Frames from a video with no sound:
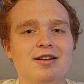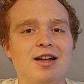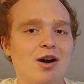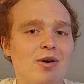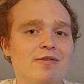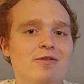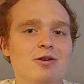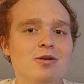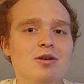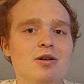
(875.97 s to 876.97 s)

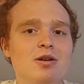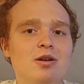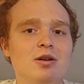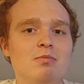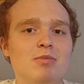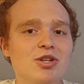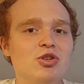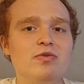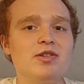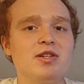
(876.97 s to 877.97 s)
However,
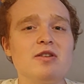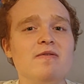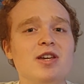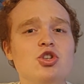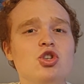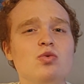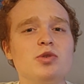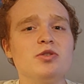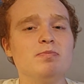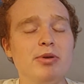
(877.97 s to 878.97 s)
much of this innovation
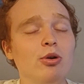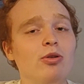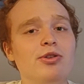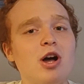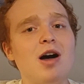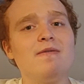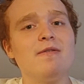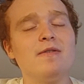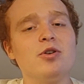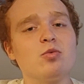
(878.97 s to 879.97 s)
was built off
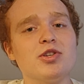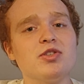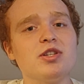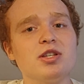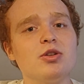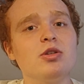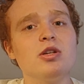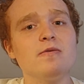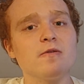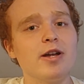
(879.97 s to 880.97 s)
of an
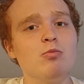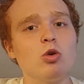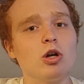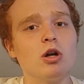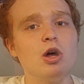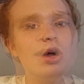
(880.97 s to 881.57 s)
Aristotelian framework,